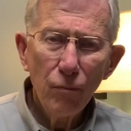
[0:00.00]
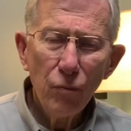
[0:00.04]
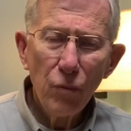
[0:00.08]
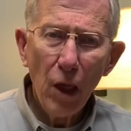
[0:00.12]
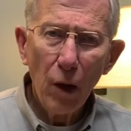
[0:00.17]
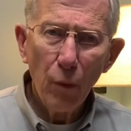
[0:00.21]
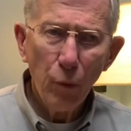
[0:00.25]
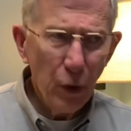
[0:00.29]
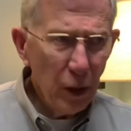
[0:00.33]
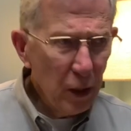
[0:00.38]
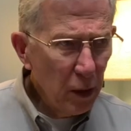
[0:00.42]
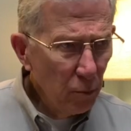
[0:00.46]

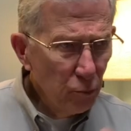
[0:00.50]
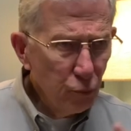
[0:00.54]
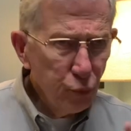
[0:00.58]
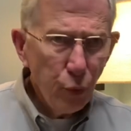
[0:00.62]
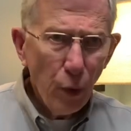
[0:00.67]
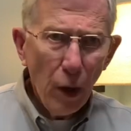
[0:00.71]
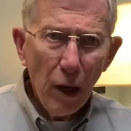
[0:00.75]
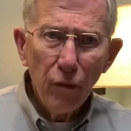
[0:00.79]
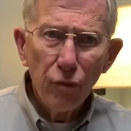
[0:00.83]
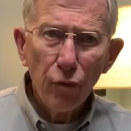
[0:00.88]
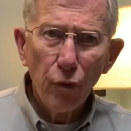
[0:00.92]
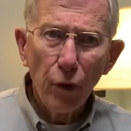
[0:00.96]
And we can
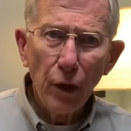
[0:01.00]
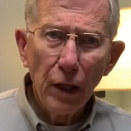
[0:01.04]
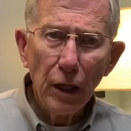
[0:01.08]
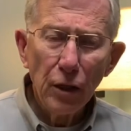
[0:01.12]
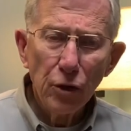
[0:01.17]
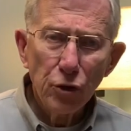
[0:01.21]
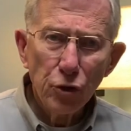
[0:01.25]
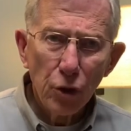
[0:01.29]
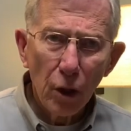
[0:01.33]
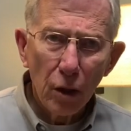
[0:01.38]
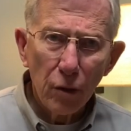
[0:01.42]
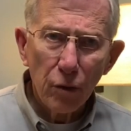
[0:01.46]
pray for
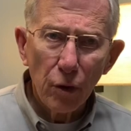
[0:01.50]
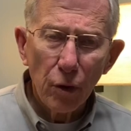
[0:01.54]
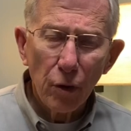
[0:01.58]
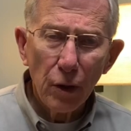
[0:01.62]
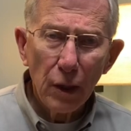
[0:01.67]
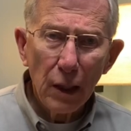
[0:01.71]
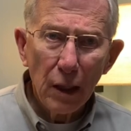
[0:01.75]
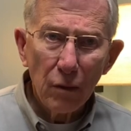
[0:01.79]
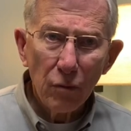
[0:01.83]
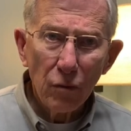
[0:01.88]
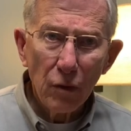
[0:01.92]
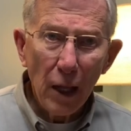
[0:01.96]
each other
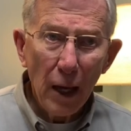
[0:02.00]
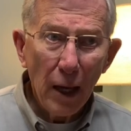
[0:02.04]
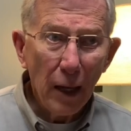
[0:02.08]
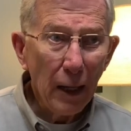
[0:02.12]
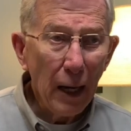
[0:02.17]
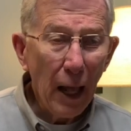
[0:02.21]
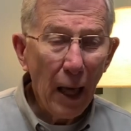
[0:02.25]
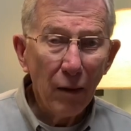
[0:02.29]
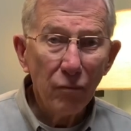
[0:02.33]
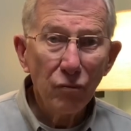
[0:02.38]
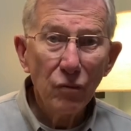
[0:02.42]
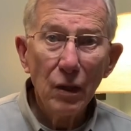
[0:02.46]
in that.
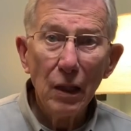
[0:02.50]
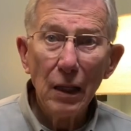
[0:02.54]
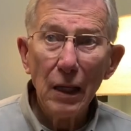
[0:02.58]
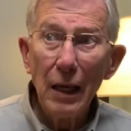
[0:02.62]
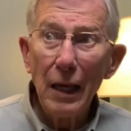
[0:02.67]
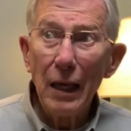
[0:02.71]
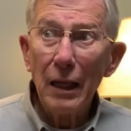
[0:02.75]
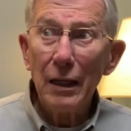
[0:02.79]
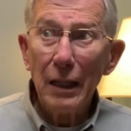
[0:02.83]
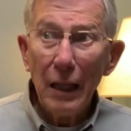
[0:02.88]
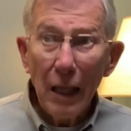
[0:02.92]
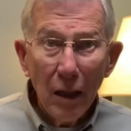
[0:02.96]
And,
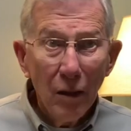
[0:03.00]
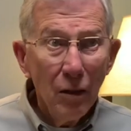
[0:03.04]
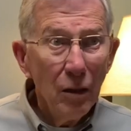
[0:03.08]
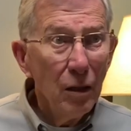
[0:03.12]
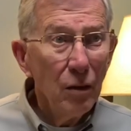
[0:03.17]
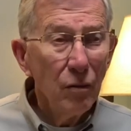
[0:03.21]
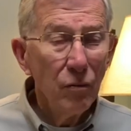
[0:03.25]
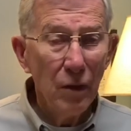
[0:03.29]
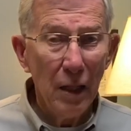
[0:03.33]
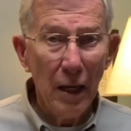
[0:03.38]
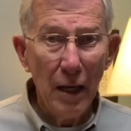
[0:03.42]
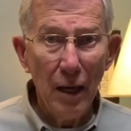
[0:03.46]
and, and
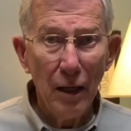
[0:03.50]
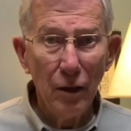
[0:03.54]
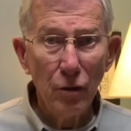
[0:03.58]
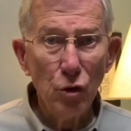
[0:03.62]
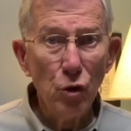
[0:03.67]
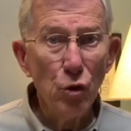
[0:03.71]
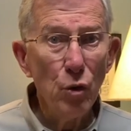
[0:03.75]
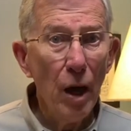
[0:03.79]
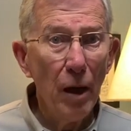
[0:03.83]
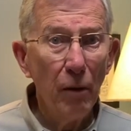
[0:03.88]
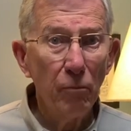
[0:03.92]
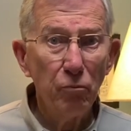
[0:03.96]
in that,
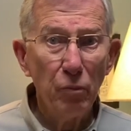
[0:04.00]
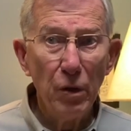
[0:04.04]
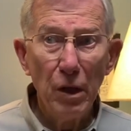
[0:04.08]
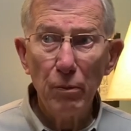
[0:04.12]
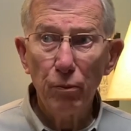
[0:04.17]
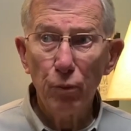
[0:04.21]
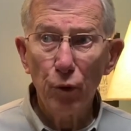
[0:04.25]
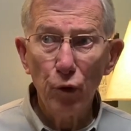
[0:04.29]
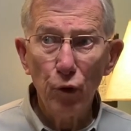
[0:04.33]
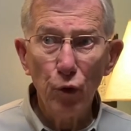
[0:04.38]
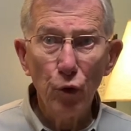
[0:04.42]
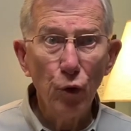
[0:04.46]
you have
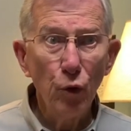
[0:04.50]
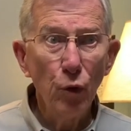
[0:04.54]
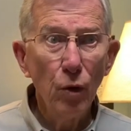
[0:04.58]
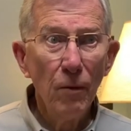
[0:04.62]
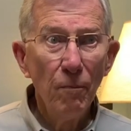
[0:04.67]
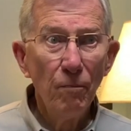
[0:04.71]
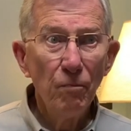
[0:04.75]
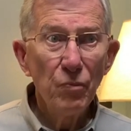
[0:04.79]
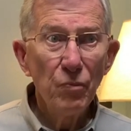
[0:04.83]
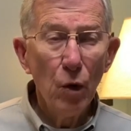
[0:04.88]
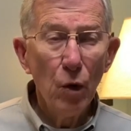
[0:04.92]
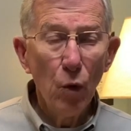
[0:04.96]
people who
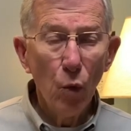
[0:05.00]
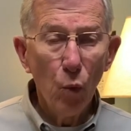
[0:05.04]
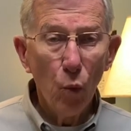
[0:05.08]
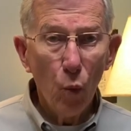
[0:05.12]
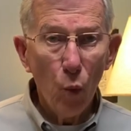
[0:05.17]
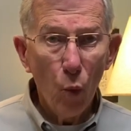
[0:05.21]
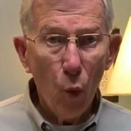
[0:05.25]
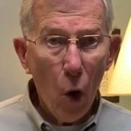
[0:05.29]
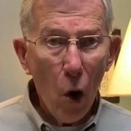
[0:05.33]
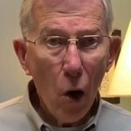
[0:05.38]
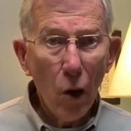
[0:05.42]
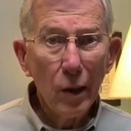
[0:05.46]

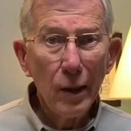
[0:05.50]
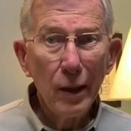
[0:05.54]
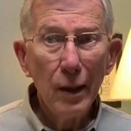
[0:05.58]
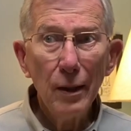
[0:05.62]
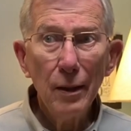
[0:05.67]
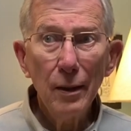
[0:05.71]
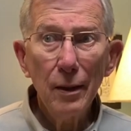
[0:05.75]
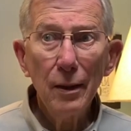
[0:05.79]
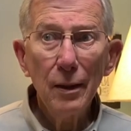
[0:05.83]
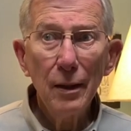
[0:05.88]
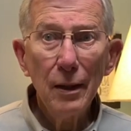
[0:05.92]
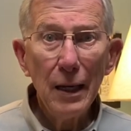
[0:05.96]
walk
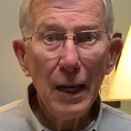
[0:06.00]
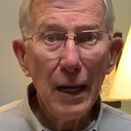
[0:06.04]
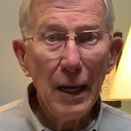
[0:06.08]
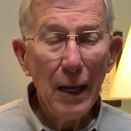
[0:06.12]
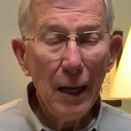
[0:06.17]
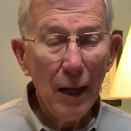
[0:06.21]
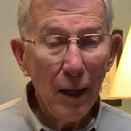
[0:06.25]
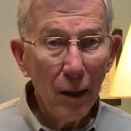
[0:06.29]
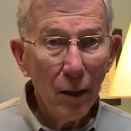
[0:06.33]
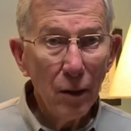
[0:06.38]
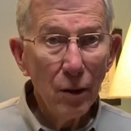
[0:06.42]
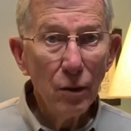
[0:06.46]

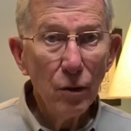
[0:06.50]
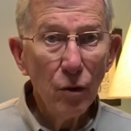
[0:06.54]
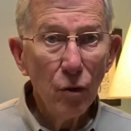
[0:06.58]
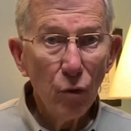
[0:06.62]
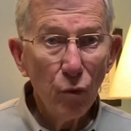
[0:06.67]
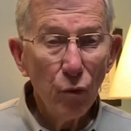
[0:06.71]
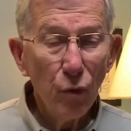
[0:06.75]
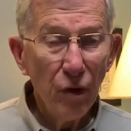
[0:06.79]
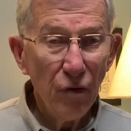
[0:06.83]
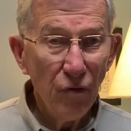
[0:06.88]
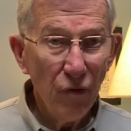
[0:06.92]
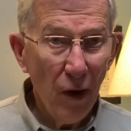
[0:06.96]
in
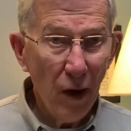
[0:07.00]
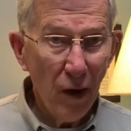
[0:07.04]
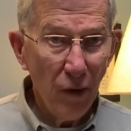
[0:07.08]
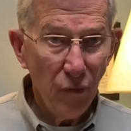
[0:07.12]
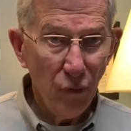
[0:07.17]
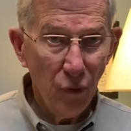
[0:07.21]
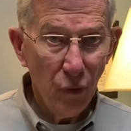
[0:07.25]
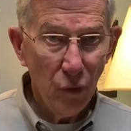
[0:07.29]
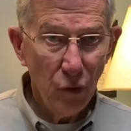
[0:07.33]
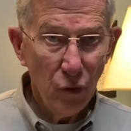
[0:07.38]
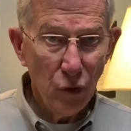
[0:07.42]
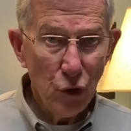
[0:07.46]

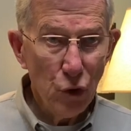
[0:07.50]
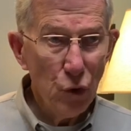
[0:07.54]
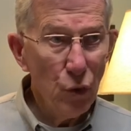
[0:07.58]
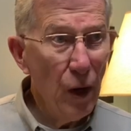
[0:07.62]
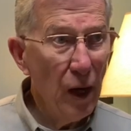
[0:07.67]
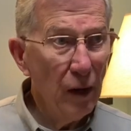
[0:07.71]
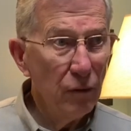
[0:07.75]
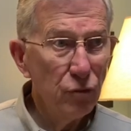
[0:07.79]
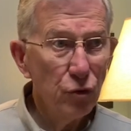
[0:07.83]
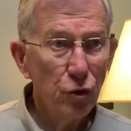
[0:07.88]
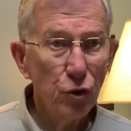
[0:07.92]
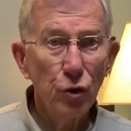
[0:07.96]
revival. You
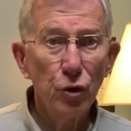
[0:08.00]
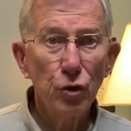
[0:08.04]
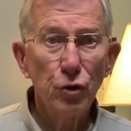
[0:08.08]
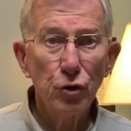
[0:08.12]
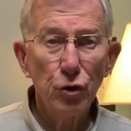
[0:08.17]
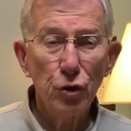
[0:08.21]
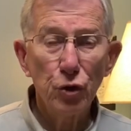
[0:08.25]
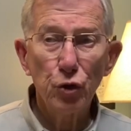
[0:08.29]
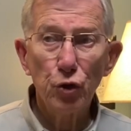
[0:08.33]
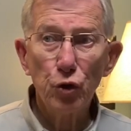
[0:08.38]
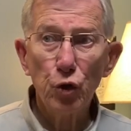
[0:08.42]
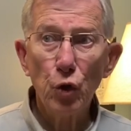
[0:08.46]
have
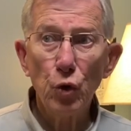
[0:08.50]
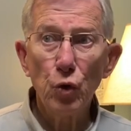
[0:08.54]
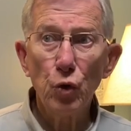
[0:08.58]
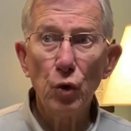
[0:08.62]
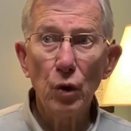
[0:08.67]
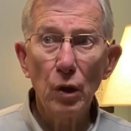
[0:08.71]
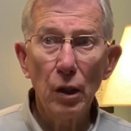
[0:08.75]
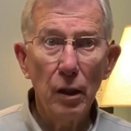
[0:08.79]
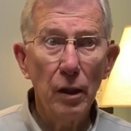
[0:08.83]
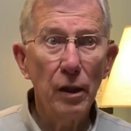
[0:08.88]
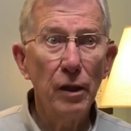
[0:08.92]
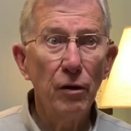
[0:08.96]
churches who
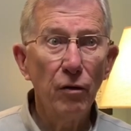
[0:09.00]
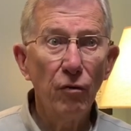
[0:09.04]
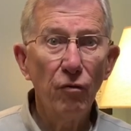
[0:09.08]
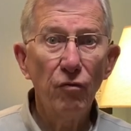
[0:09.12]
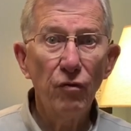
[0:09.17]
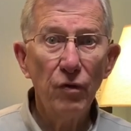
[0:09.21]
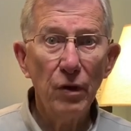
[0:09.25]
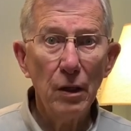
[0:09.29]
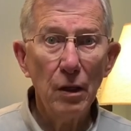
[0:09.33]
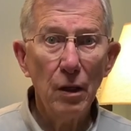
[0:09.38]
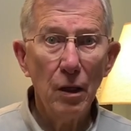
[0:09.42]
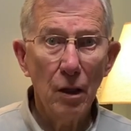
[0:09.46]
live
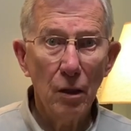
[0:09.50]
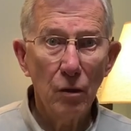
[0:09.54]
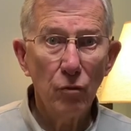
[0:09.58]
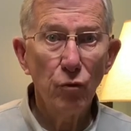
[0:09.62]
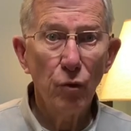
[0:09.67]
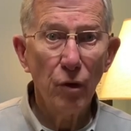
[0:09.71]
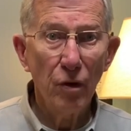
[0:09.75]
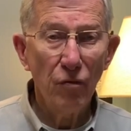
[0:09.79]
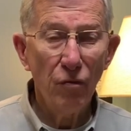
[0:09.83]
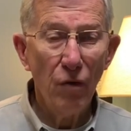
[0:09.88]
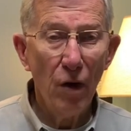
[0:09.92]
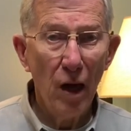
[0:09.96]
in
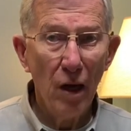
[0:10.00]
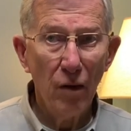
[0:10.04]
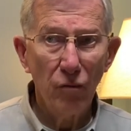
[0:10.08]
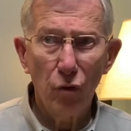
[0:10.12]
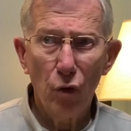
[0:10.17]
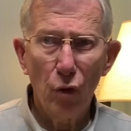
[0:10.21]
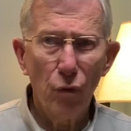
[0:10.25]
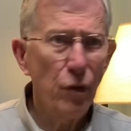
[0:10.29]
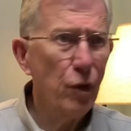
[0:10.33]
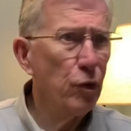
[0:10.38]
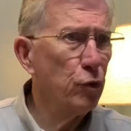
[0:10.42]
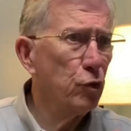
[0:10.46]

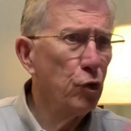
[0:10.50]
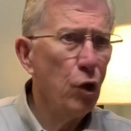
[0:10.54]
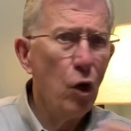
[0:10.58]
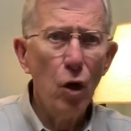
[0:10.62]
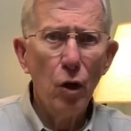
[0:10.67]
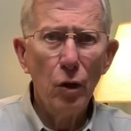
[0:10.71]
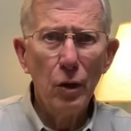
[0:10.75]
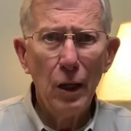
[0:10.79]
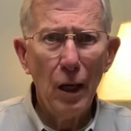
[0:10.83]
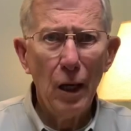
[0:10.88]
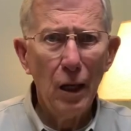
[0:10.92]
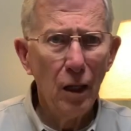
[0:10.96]
revival. They're
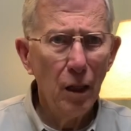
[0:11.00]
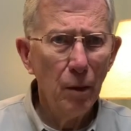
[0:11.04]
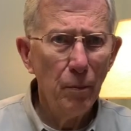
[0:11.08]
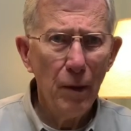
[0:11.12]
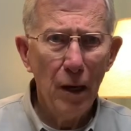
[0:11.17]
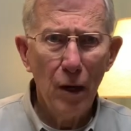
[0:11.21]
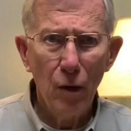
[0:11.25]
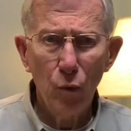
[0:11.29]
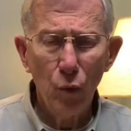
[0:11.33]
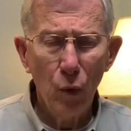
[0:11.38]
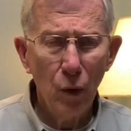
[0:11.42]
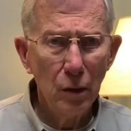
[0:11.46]
talking
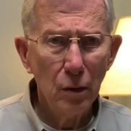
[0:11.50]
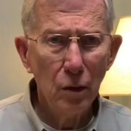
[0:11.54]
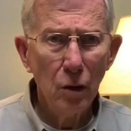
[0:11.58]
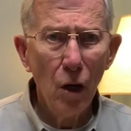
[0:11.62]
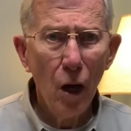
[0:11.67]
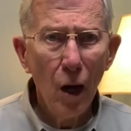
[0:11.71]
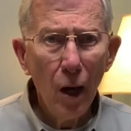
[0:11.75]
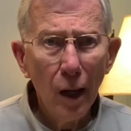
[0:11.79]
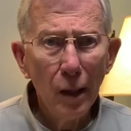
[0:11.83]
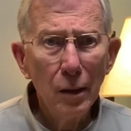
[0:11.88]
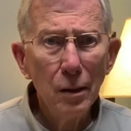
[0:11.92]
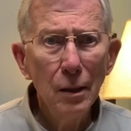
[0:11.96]
about what
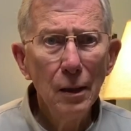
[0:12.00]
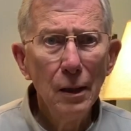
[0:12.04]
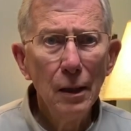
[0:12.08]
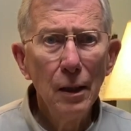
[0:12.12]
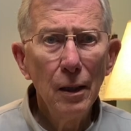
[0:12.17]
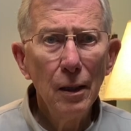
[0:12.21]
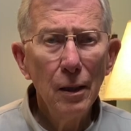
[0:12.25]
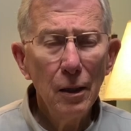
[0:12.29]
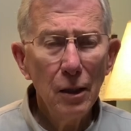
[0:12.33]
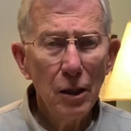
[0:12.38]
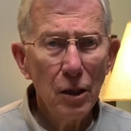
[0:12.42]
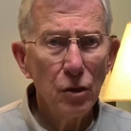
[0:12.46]
God
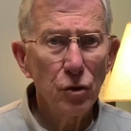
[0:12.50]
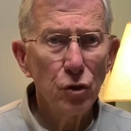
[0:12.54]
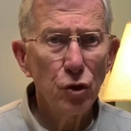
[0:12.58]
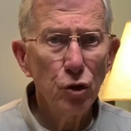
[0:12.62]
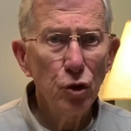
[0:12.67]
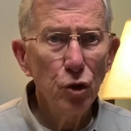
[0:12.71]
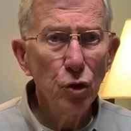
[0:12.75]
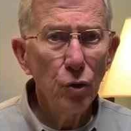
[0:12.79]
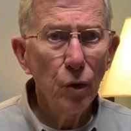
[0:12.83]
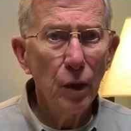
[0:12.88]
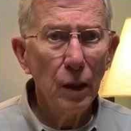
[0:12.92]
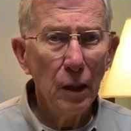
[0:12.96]
is
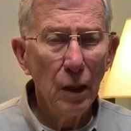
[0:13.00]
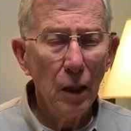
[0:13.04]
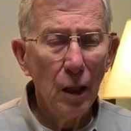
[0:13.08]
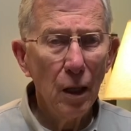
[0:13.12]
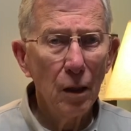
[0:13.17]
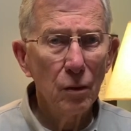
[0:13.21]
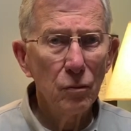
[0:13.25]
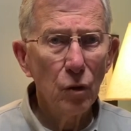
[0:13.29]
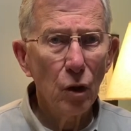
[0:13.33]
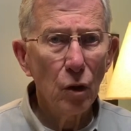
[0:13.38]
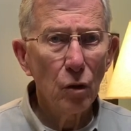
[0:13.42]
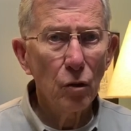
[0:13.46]
doing
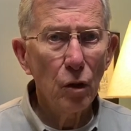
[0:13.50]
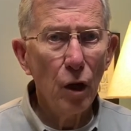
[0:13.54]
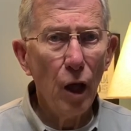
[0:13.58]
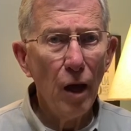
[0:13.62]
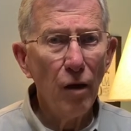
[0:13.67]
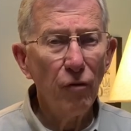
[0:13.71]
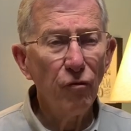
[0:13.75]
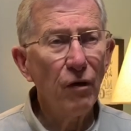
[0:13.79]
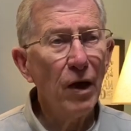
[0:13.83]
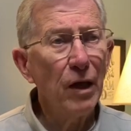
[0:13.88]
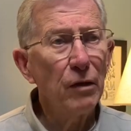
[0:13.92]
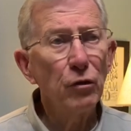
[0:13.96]
in their
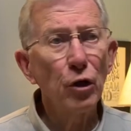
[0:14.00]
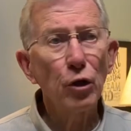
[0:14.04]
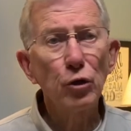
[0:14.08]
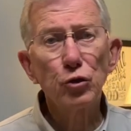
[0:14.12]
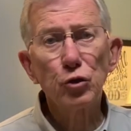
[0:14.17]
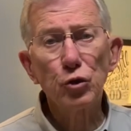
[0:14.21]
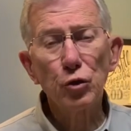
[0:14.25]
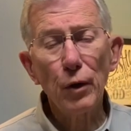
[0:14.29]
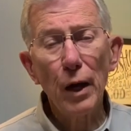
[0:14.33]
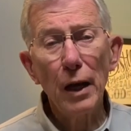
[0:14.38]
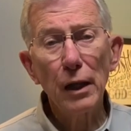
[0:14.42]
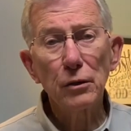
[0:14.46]
life, and they're
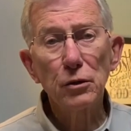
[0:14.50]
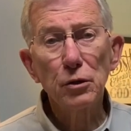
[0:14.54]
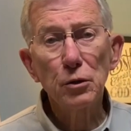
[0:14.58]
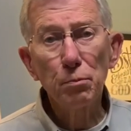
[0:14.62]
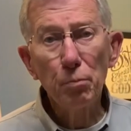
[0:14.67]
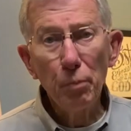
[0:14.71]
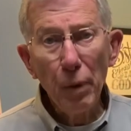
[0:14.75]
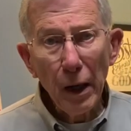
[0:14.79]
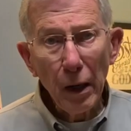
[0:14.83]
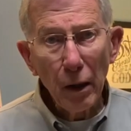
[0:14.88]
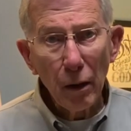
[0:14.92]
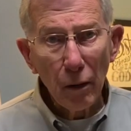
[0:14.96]

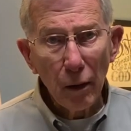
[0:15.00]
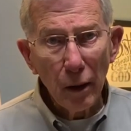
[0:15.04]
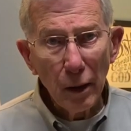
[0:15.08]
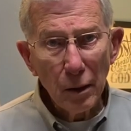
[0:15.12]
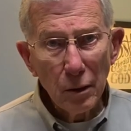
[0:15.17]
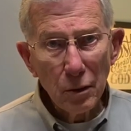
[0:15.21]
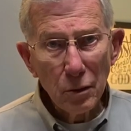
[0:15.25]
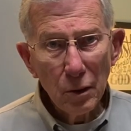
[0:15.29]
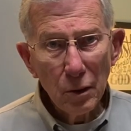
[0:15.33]
transparent